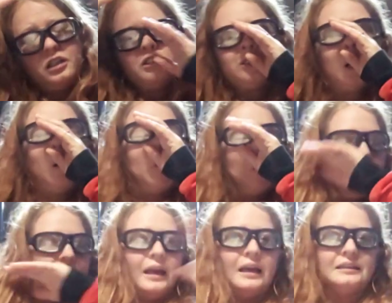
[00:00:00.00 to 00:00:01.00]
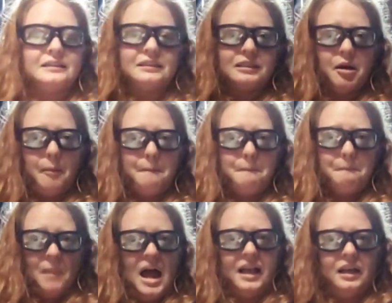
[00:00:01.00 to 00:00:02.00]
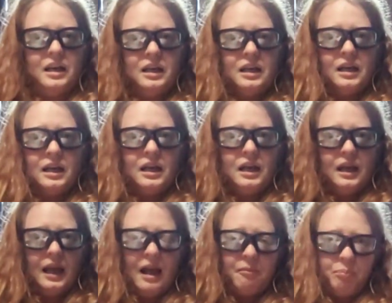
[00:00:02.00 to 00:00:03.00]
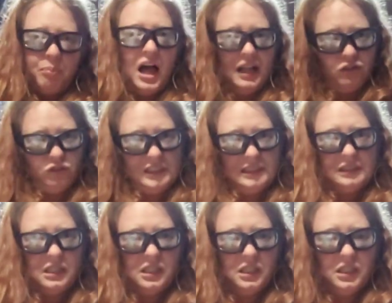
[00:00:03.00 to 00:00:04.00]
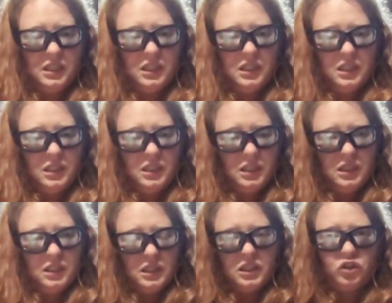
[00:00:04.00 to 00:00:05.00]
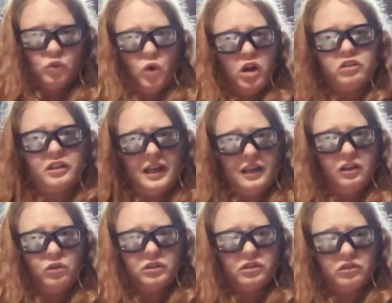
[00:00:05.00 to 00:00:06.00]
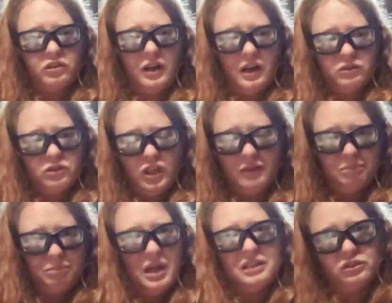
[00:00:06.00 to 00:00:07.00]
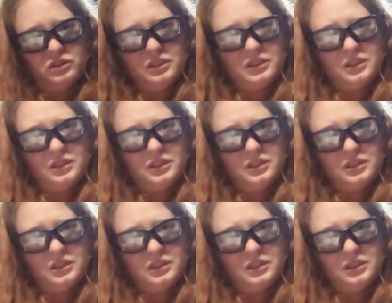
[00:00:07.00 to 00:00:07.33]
So it's mud and puddles because the water can't go into the ground. So you have puddles.